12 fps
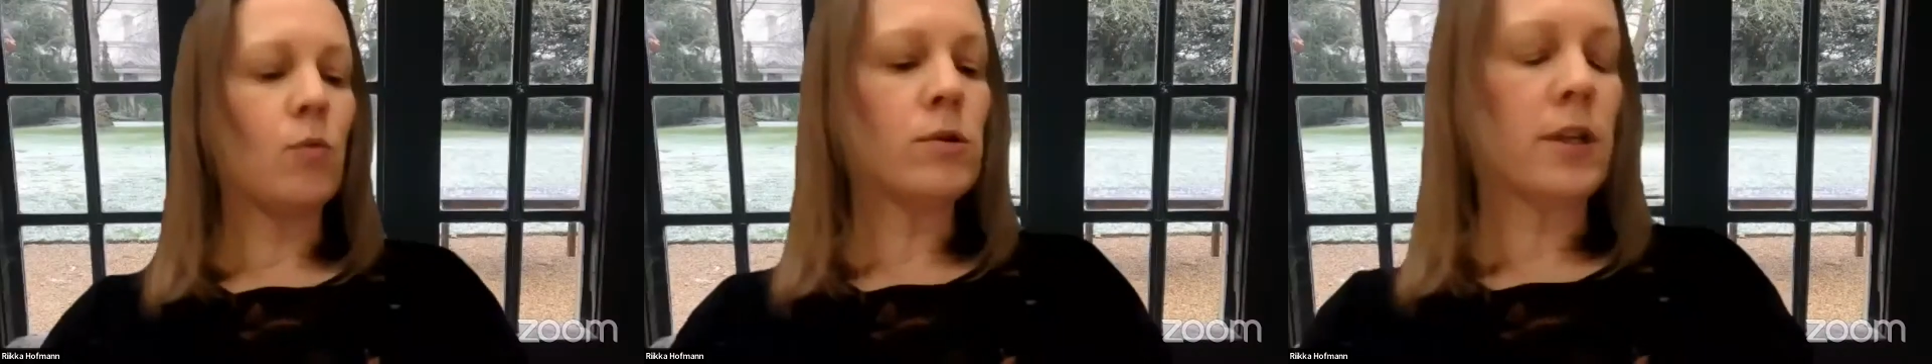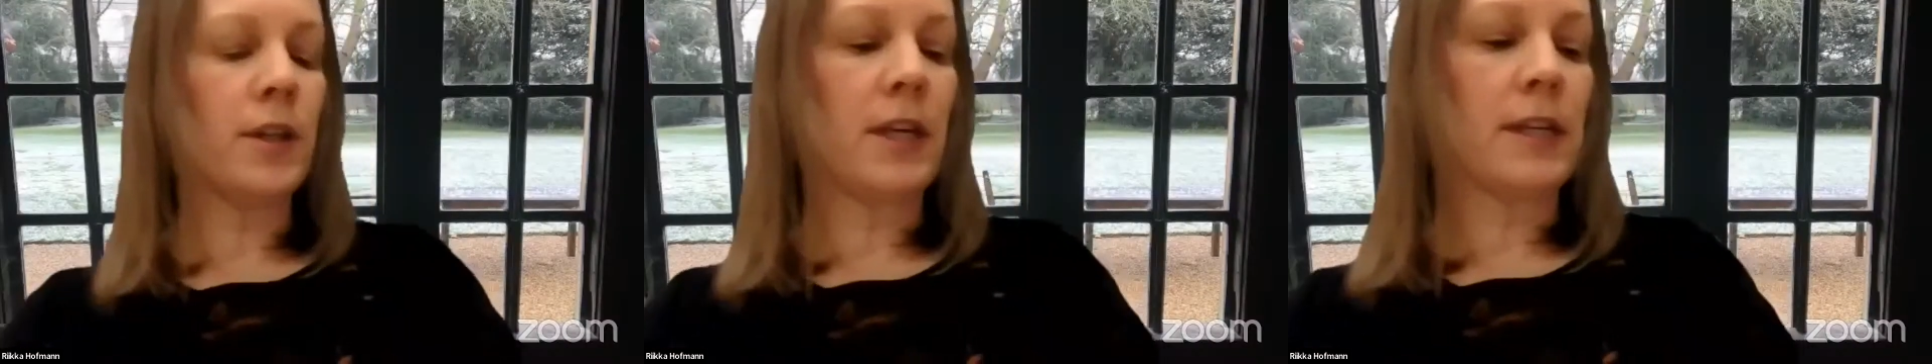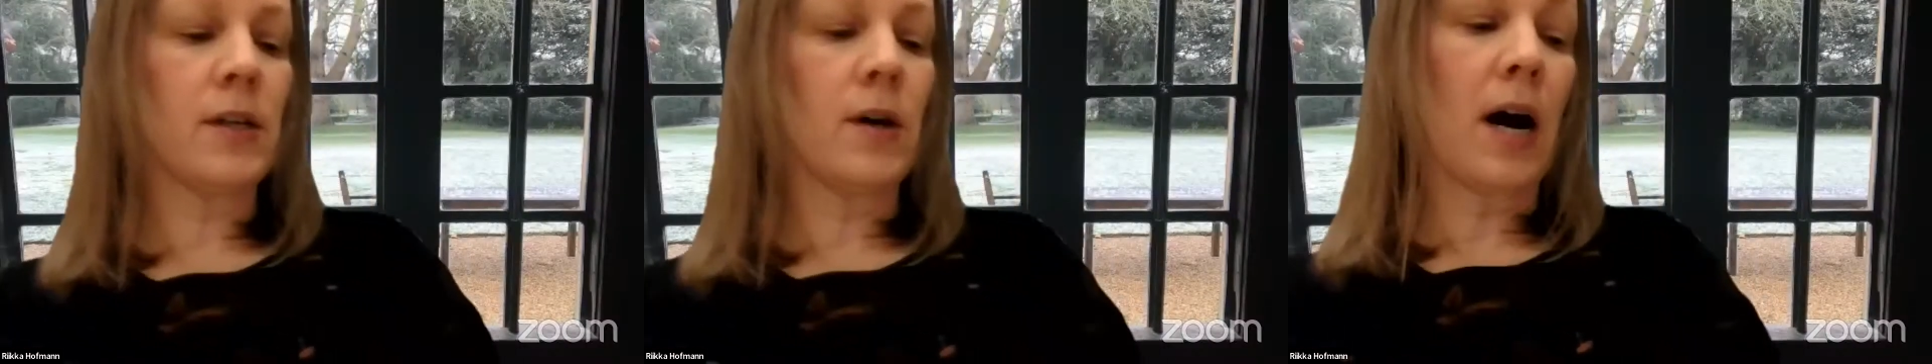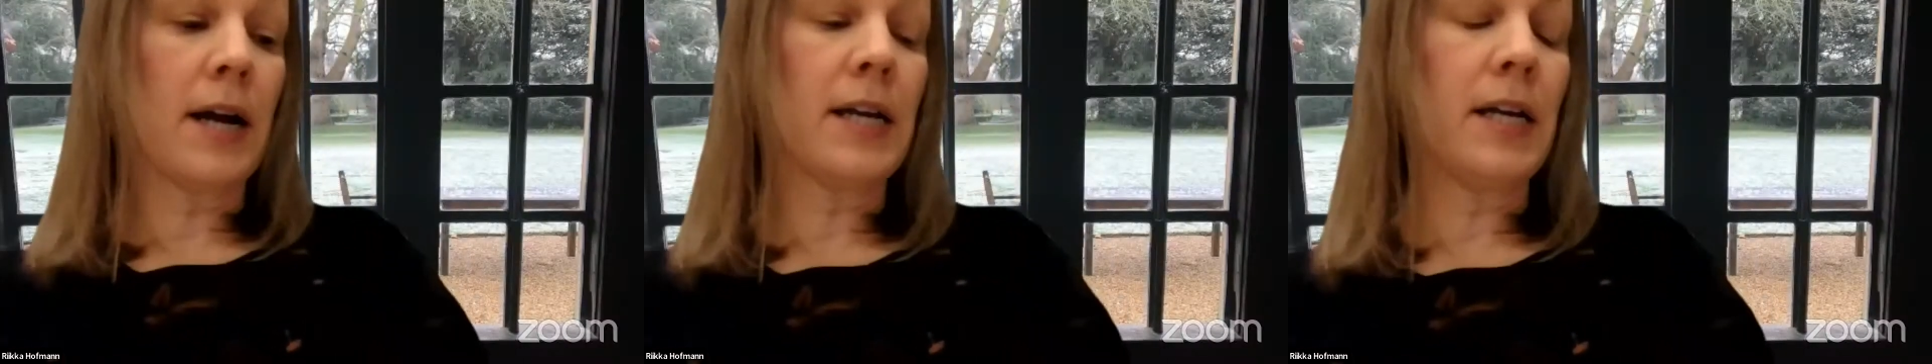also think so.
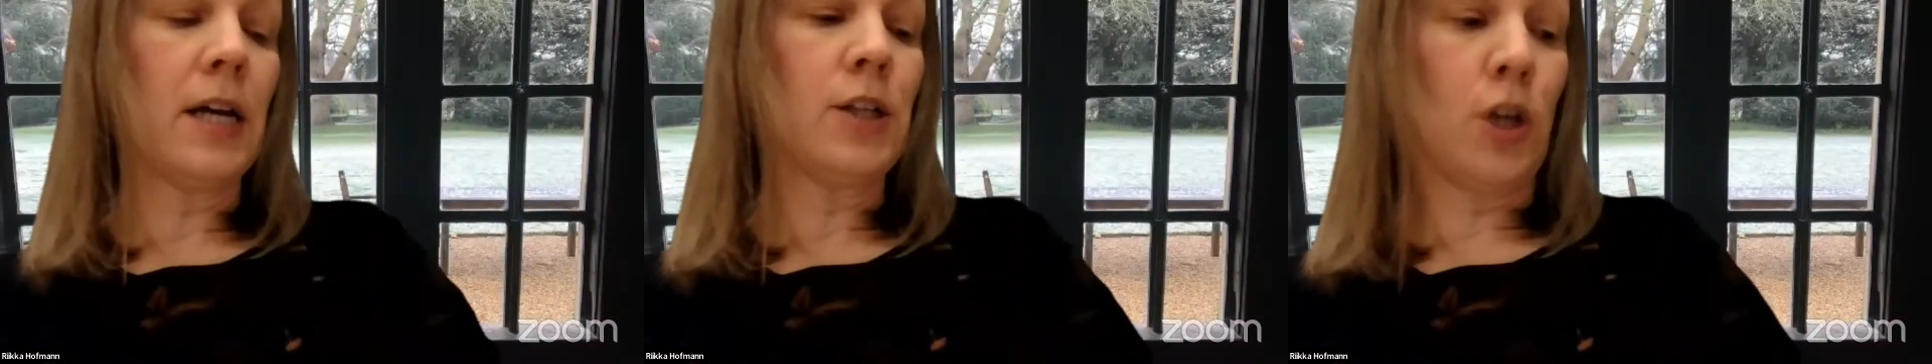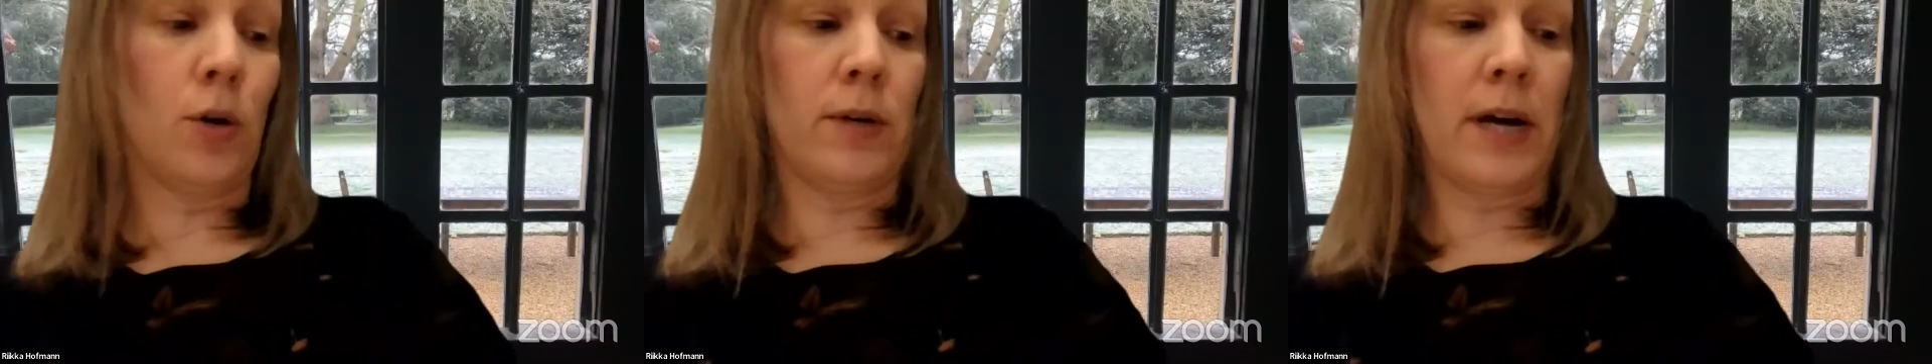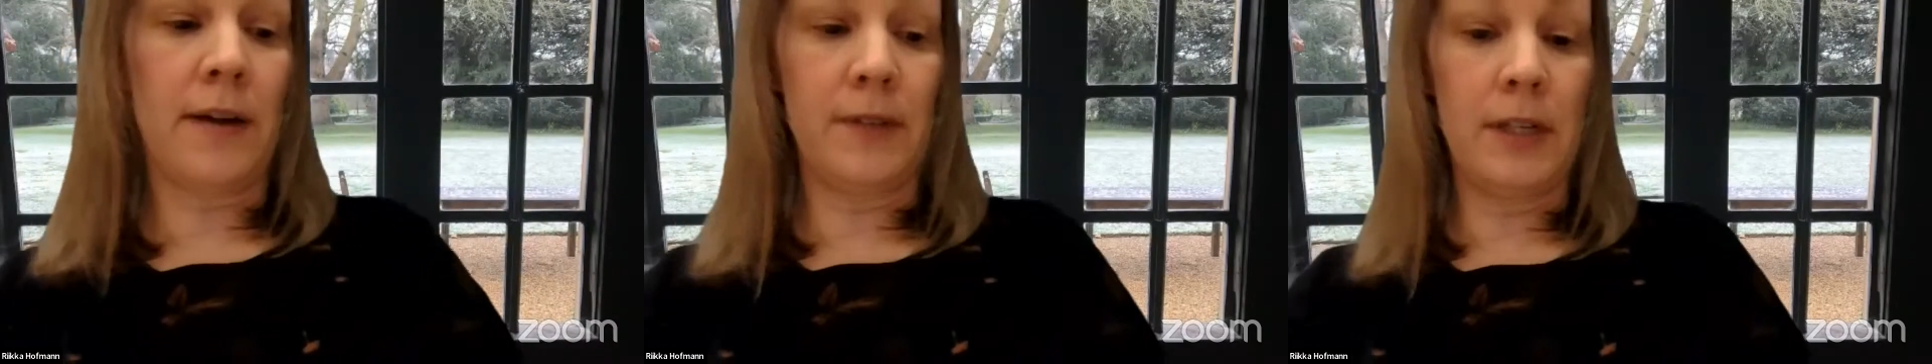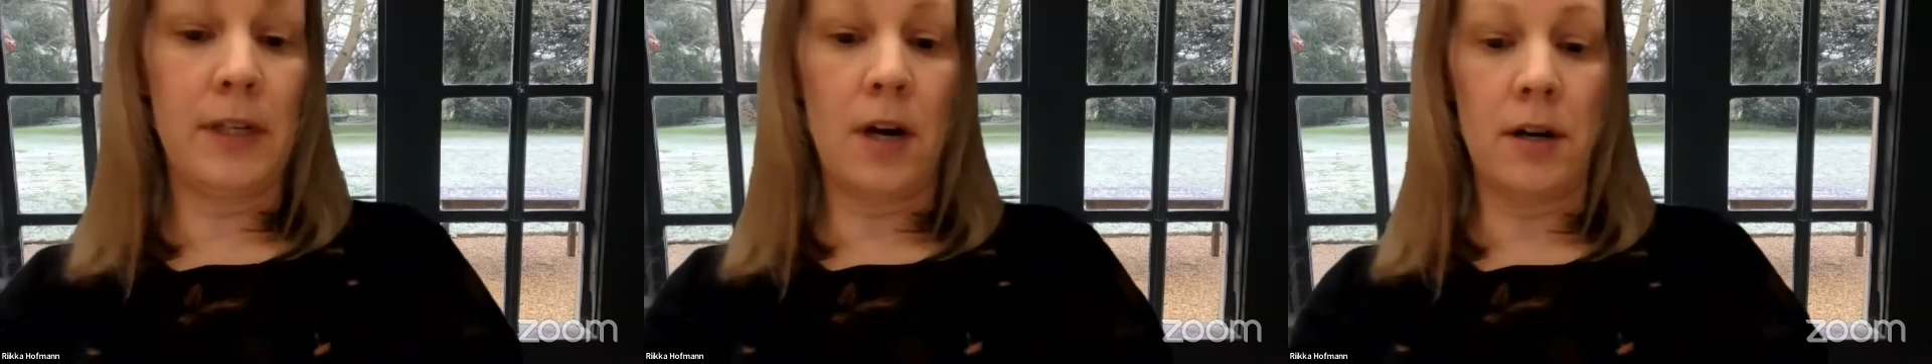I don't have
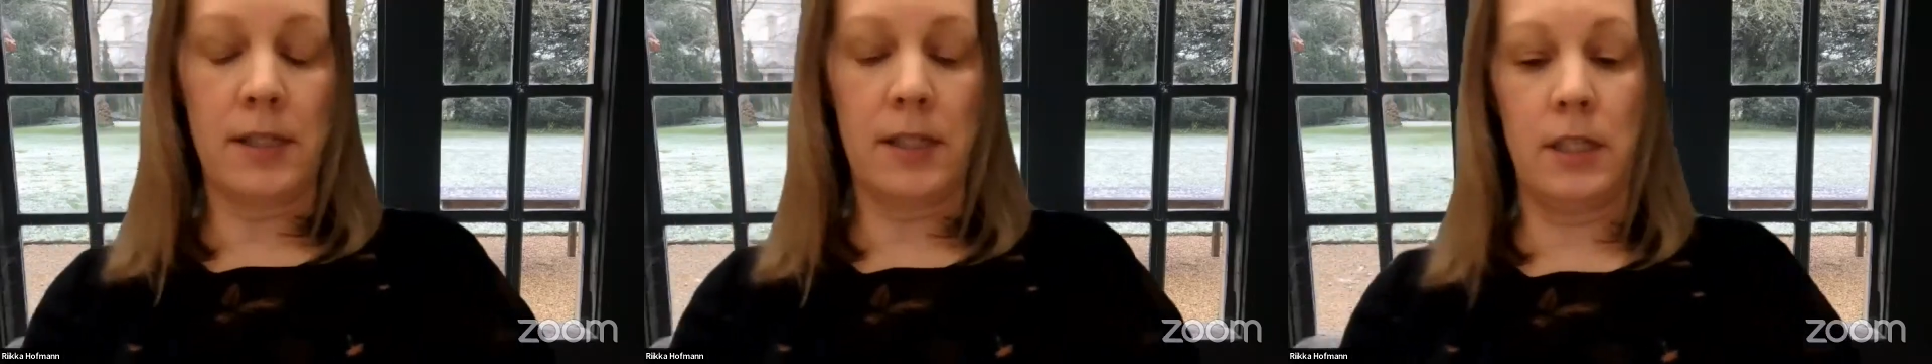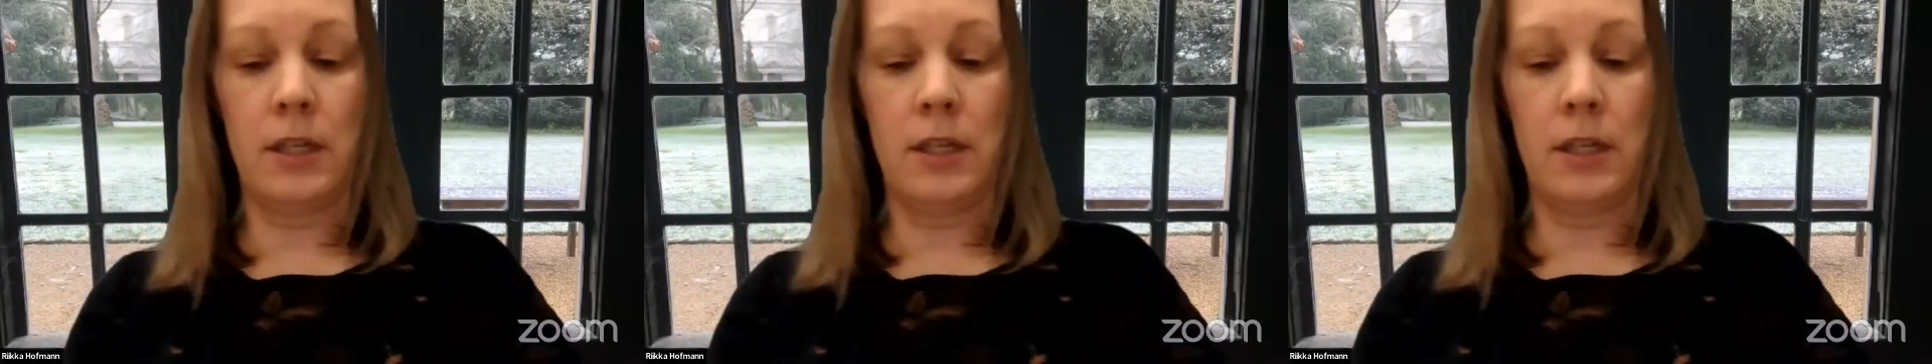an answer